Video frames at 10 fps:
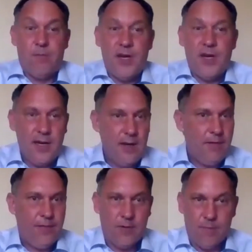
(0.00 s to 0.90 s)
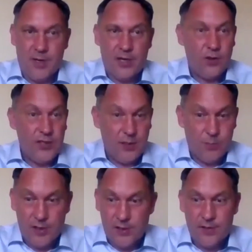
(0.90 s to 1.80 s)
me, for my
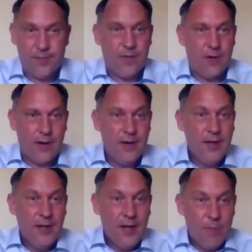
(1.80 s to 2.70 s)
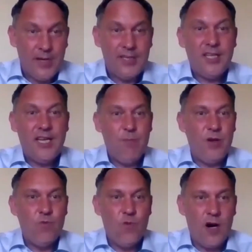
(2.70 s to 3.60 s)
customers, for my
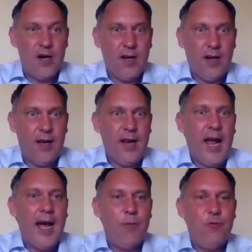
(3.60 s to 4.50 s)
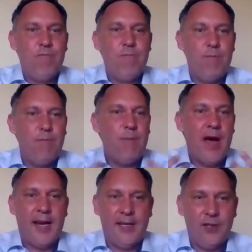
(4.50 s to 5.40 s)
team in work on how to
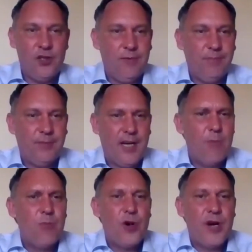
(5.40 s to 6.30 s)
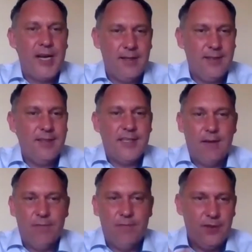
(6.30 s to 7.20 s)
manage our brains
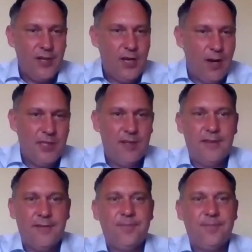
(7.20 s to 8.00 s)
instead of the opposite?